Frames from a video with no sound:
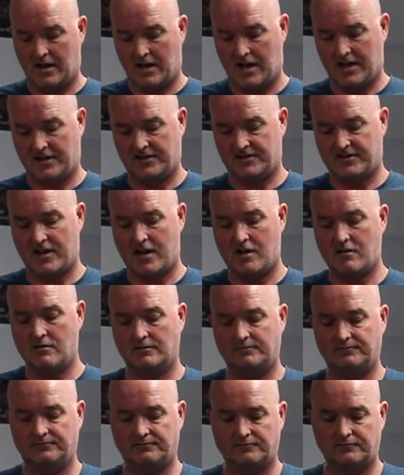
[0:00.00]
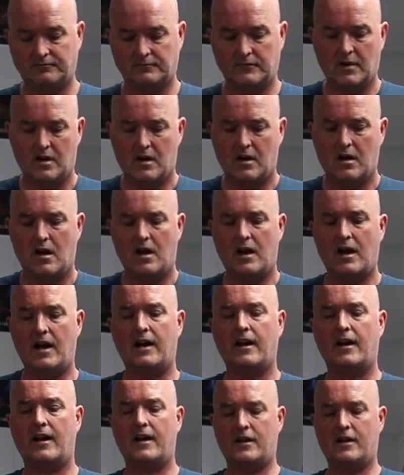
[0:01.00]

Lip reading: like so. And I